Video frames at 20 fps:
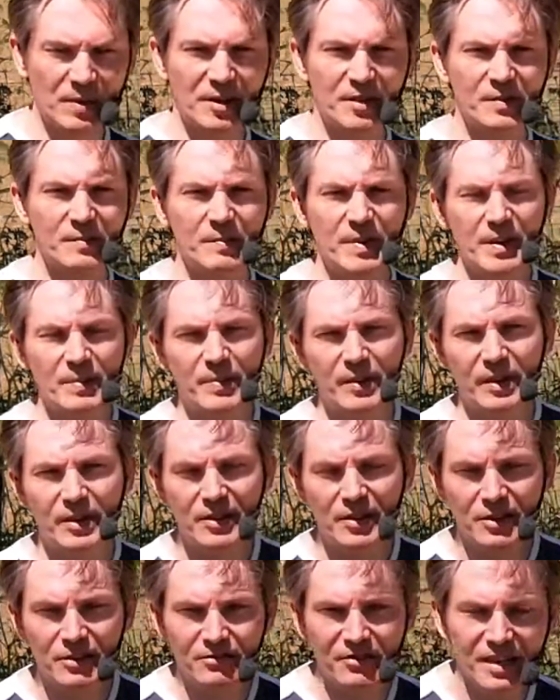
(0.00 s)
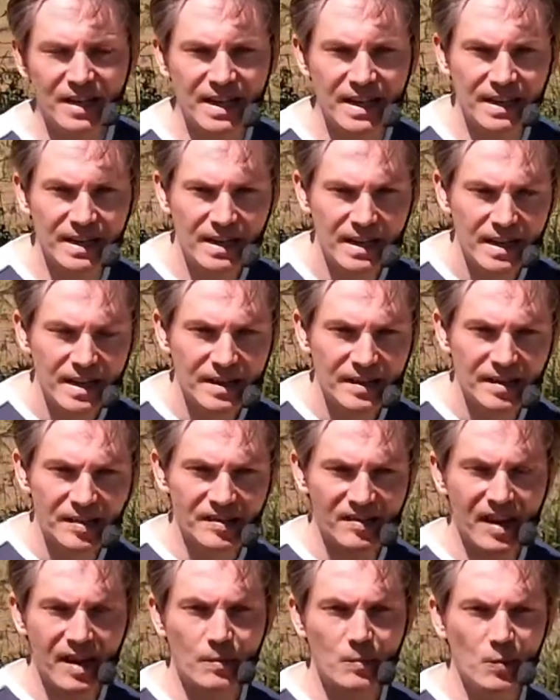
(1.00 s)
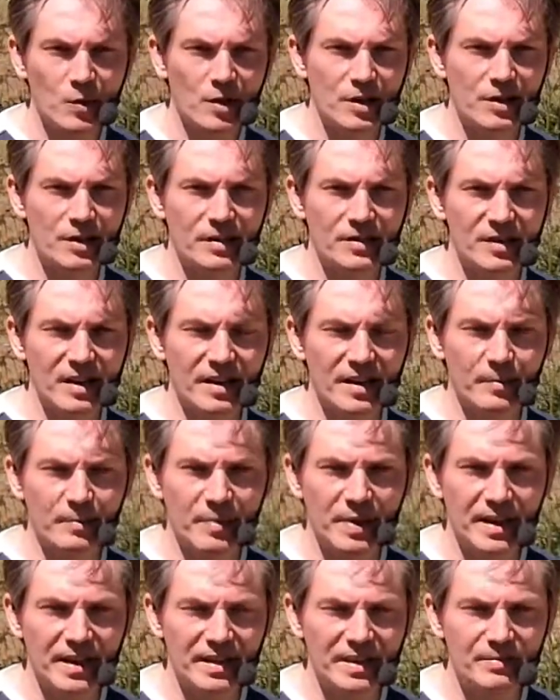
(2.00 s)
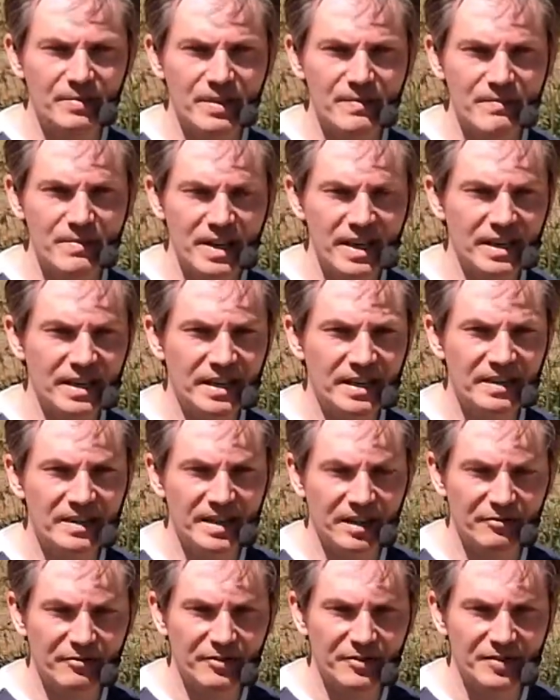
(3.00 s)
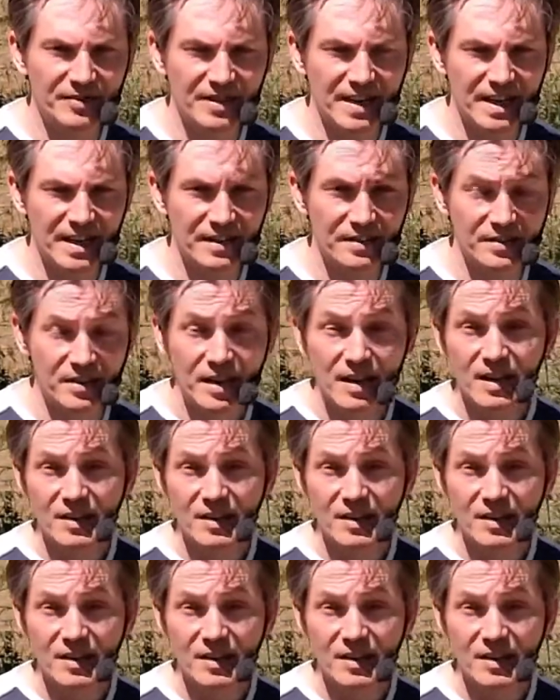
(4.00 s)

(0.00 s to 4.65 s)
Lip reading: because people are using the same words and appear to be meaning different things.